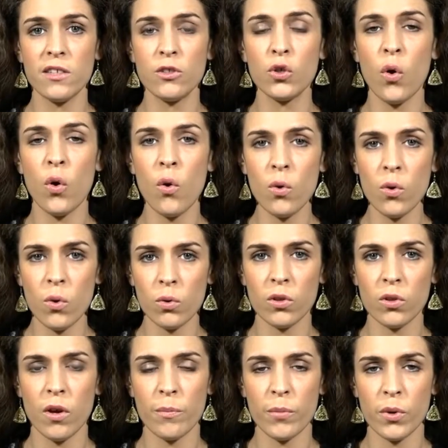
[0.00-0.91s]
the
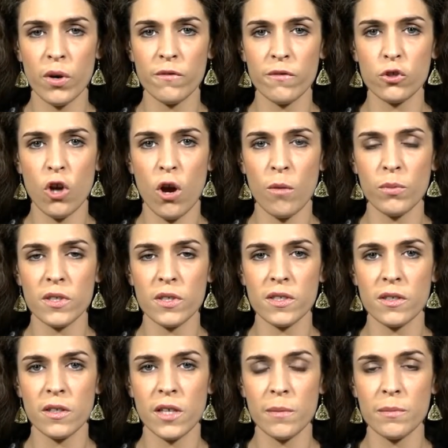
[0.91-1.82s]
total number of
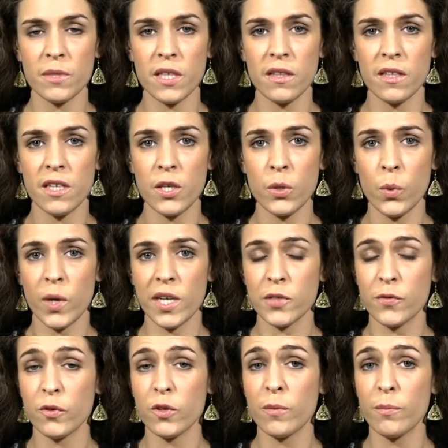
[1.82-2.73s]
jobless claims in the
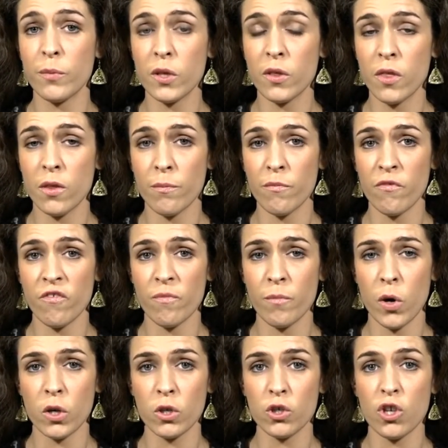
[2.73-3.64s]
US for the month
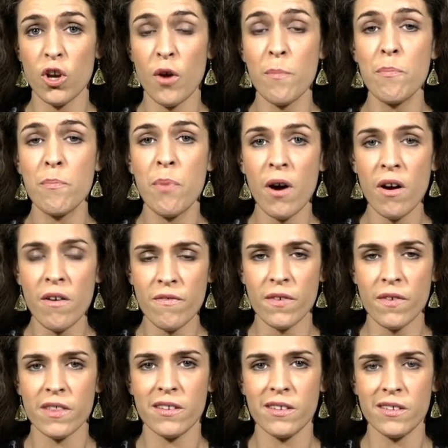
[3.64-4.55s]
of March
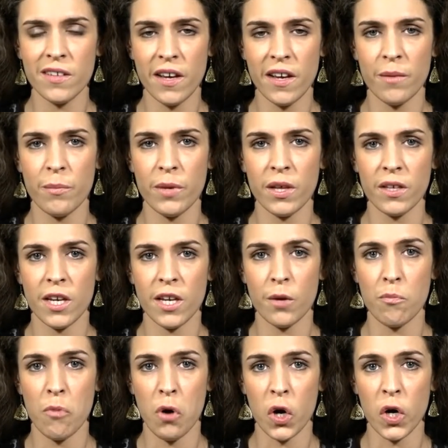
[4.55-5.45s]
above the 10
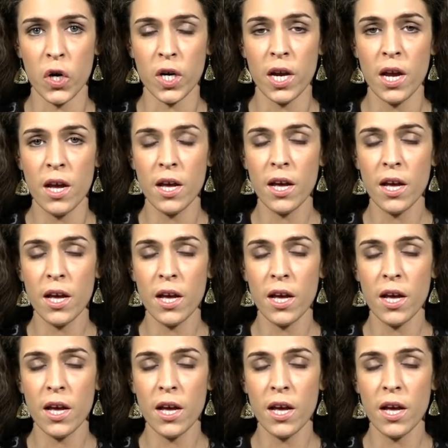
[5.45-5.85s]
million mark.